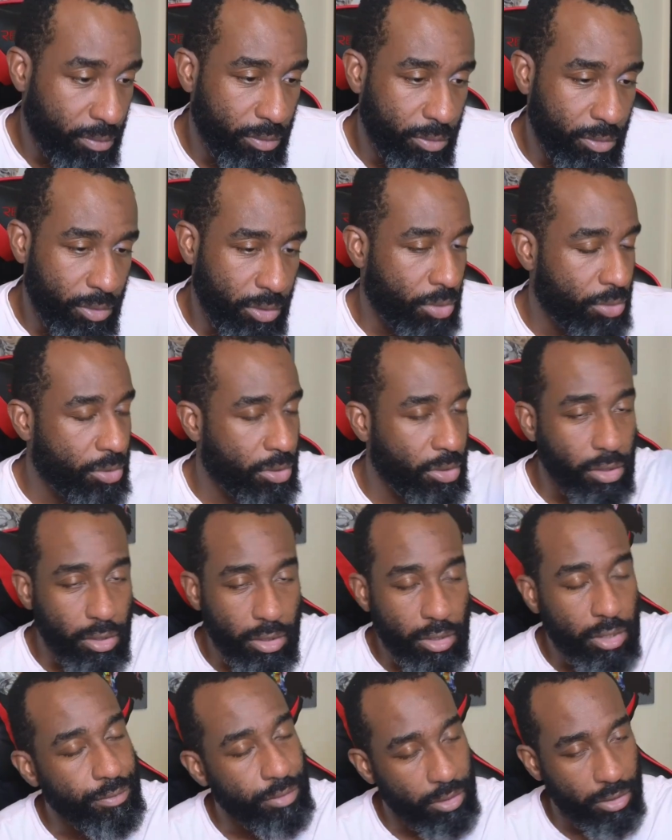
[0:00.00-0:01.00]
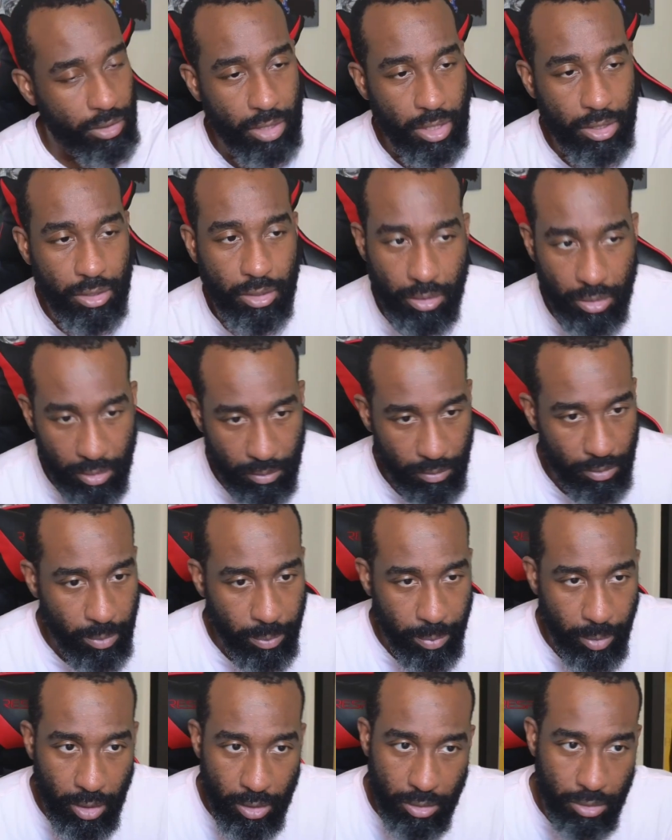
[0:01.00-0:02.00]
Those are just different sections of your
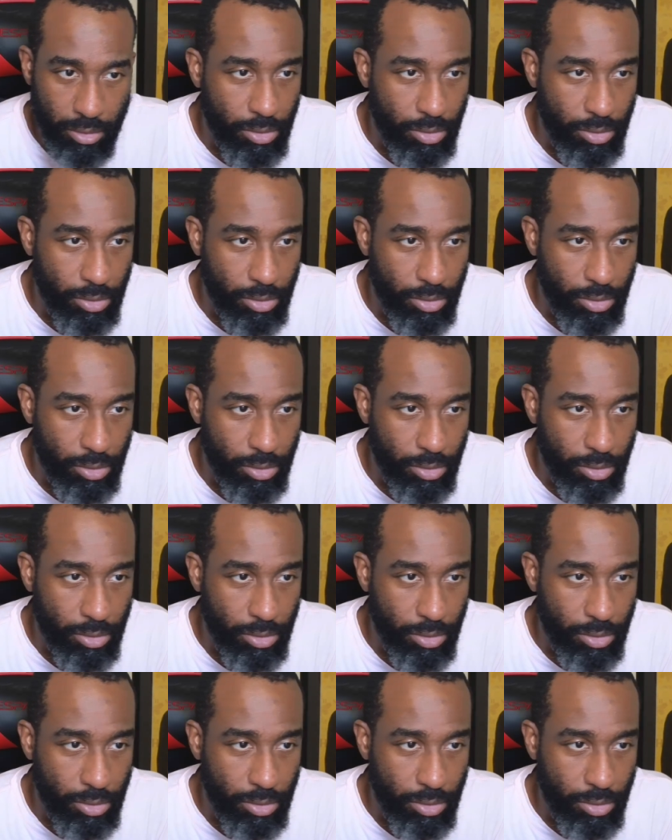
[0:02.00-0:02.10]
page.